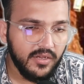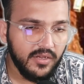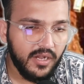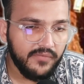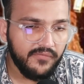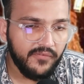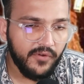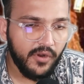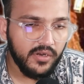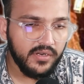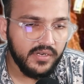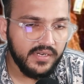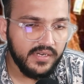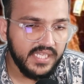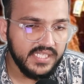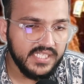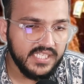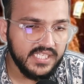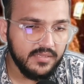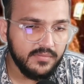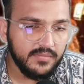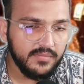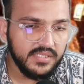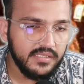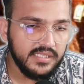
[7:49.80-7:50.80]
of
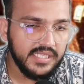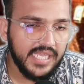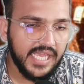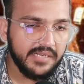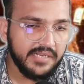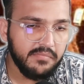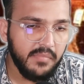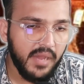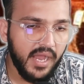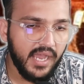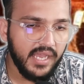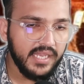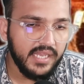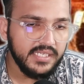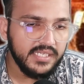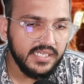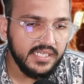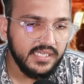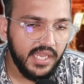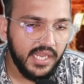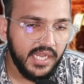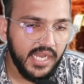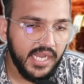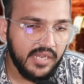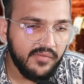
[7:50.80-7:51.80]
organisms that might
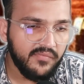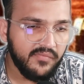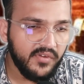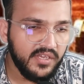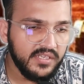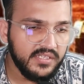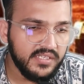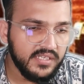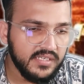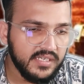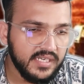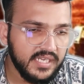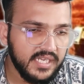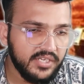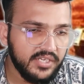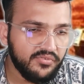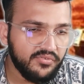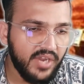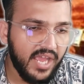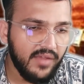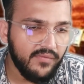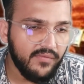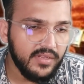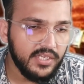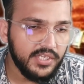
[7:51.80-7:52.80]
inadvertently
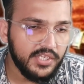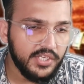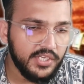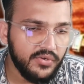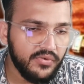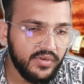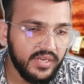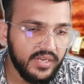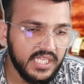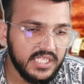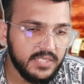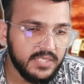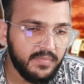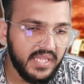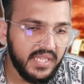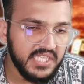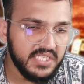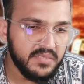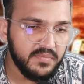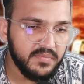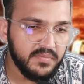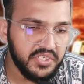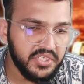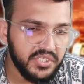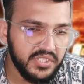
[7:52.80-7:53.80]
travel during a
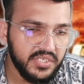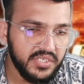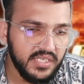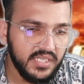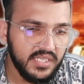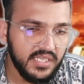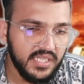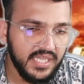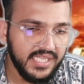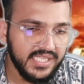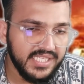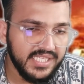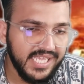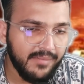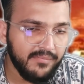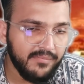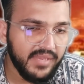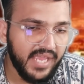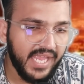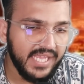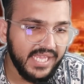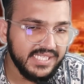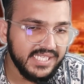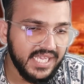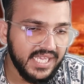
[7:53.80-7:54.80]
space mission. In some
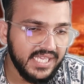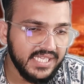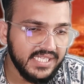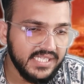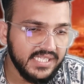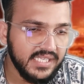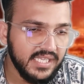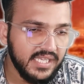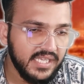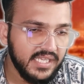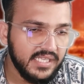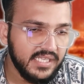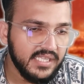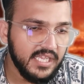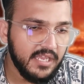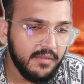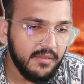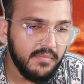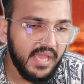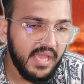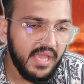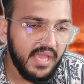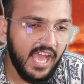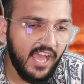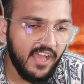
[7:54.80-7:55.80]
cases, there
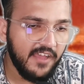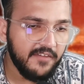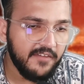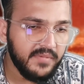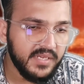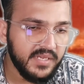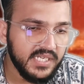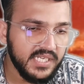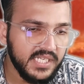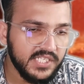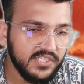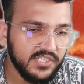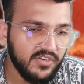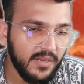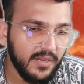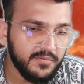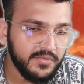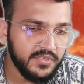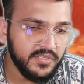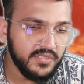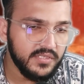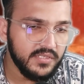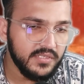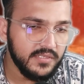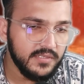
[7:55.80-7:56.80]
may have been
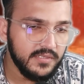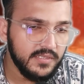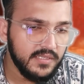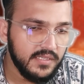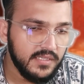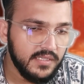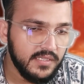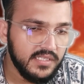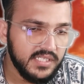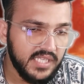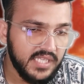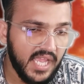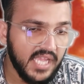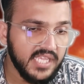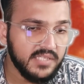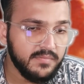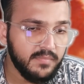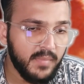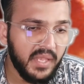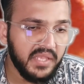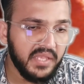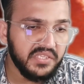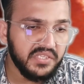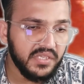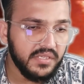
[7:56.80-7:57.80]
disruptions, says
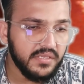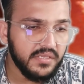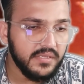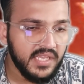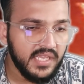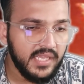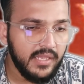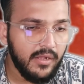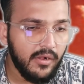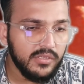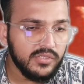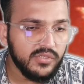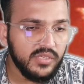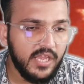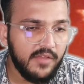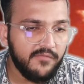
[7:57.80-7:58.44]
Mason. He also